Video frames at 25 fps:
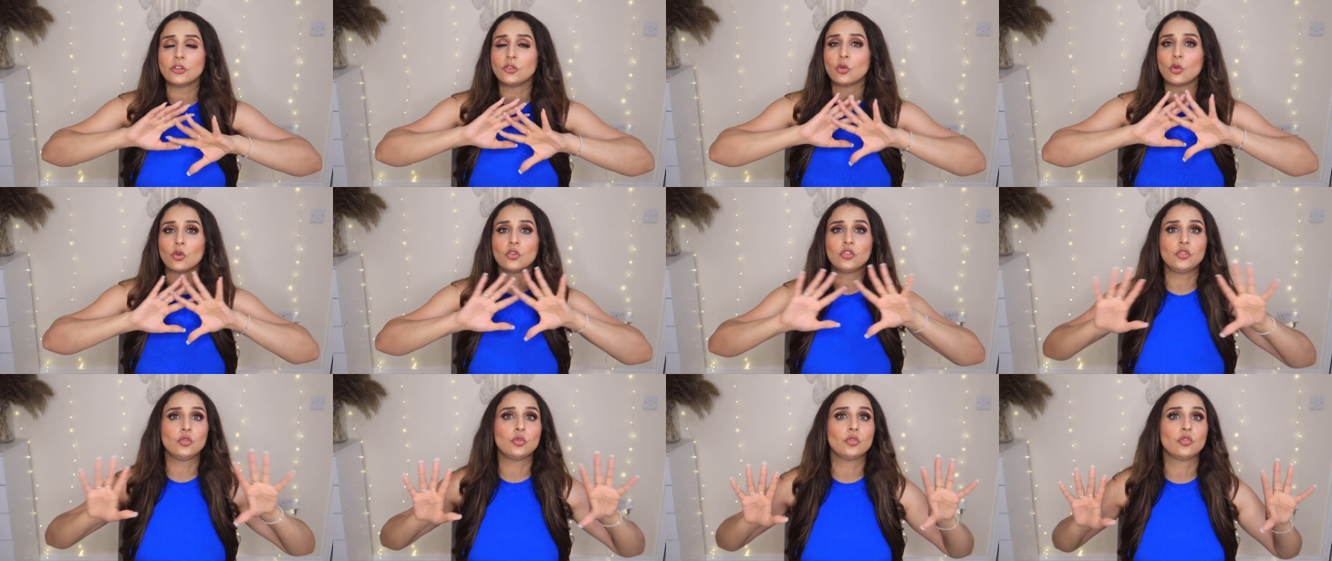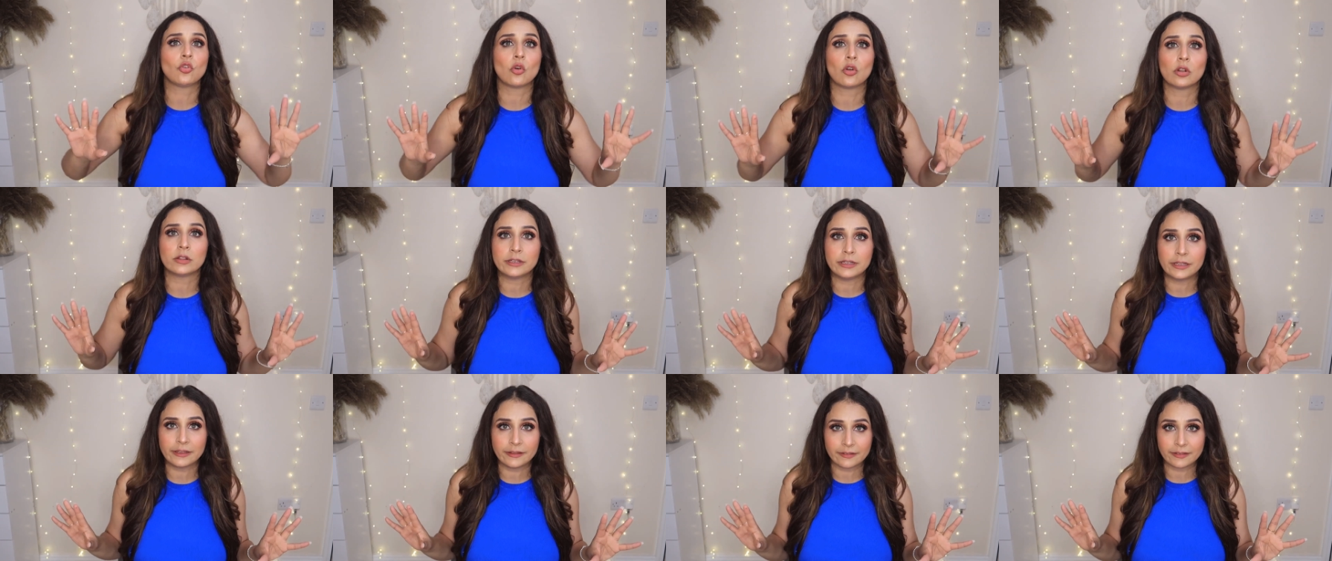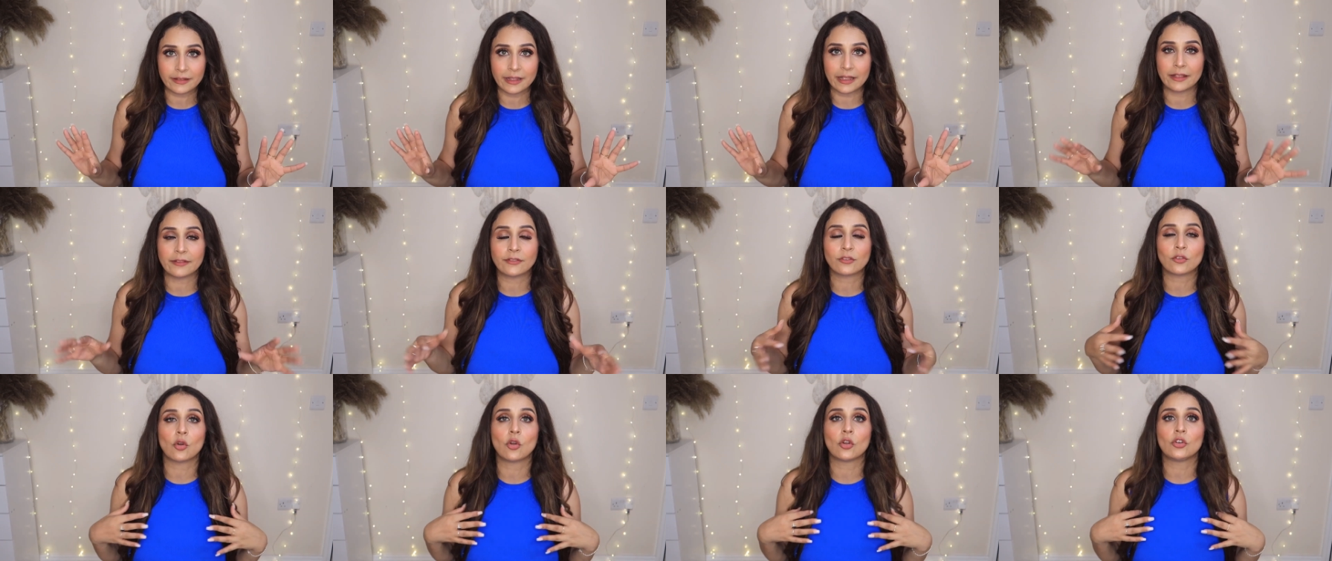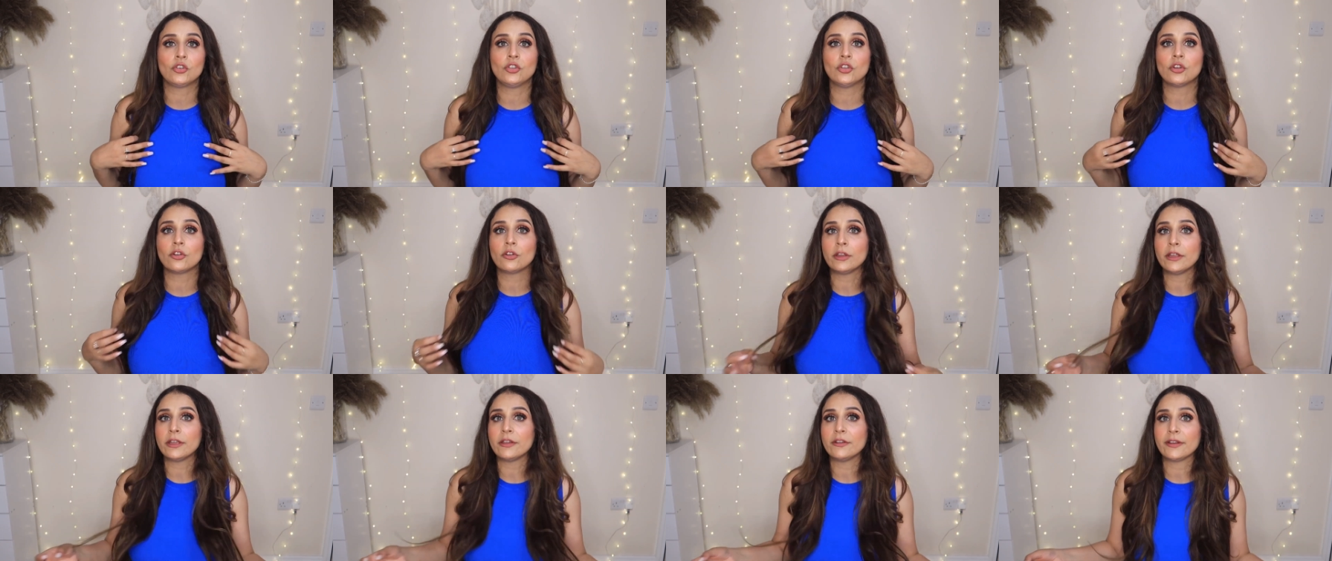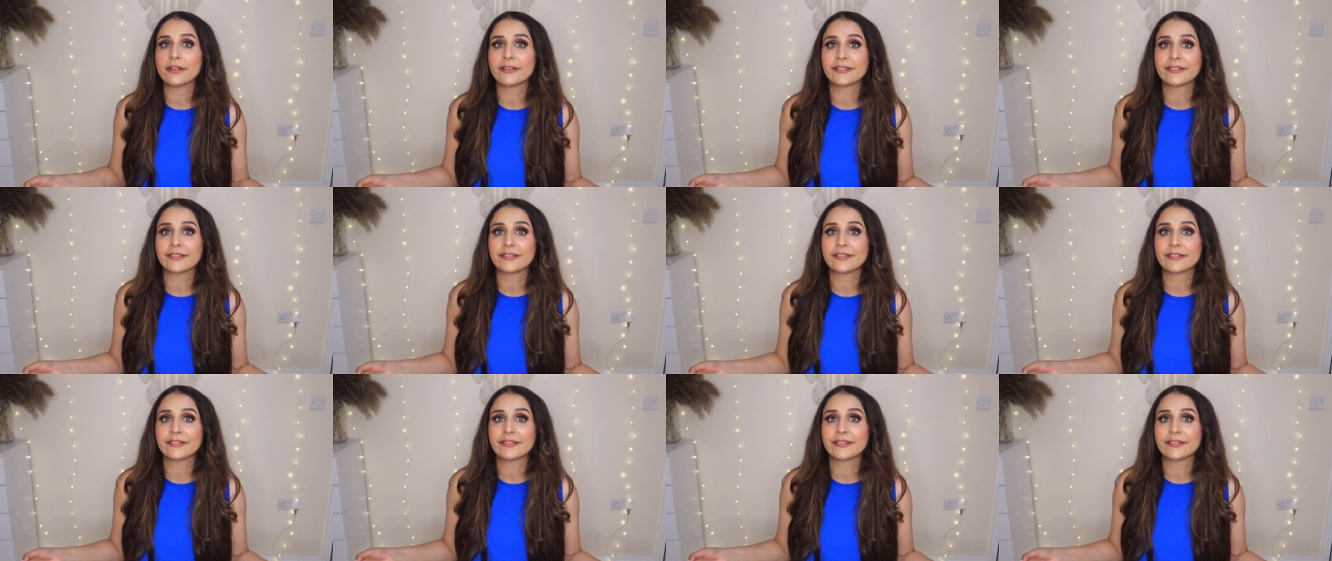Don't use all these things on your hair